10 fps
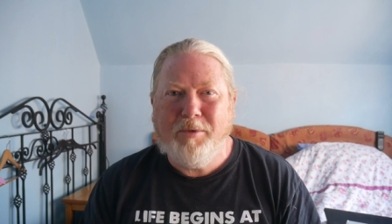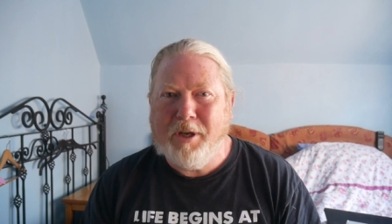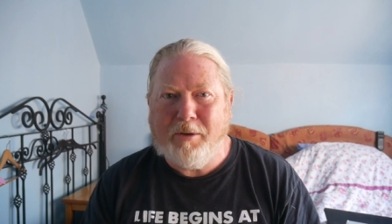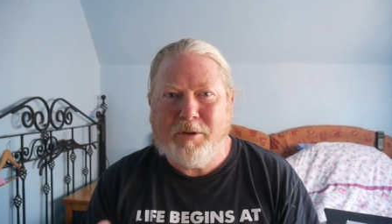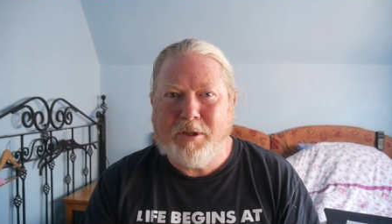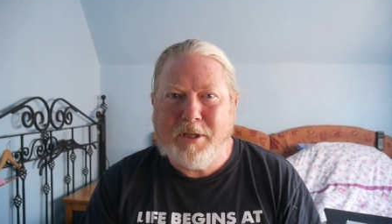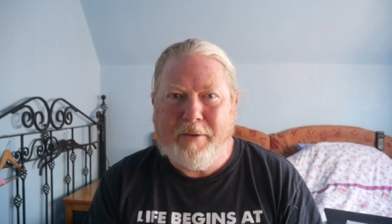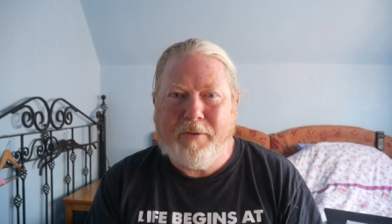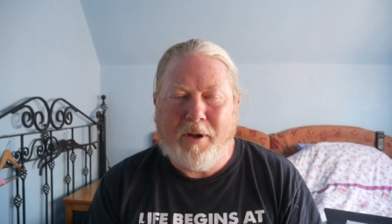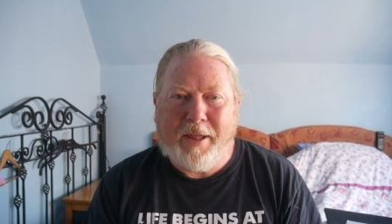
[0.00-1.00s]
you know just
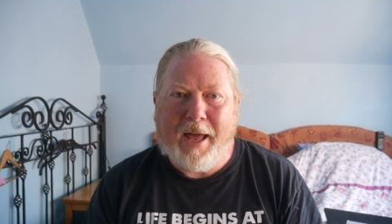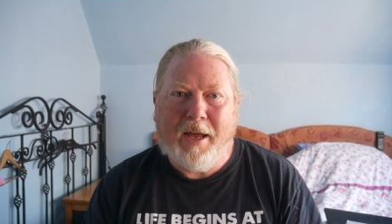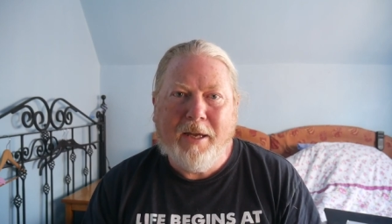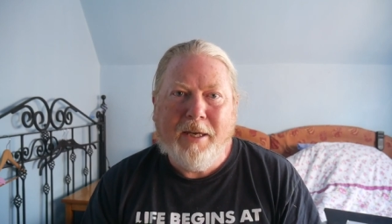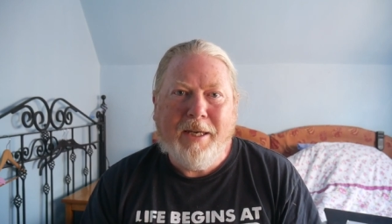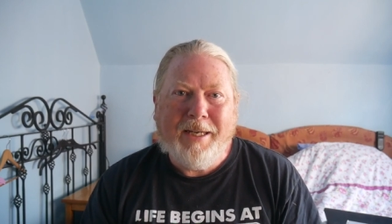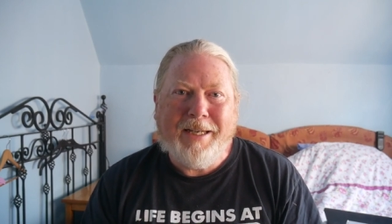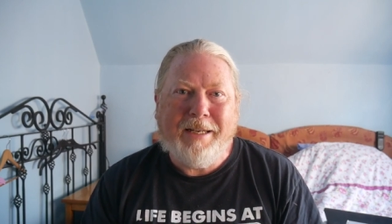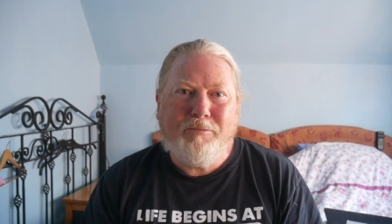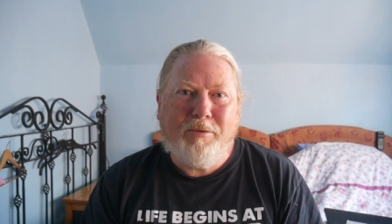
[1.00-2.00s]
stuff like that and it,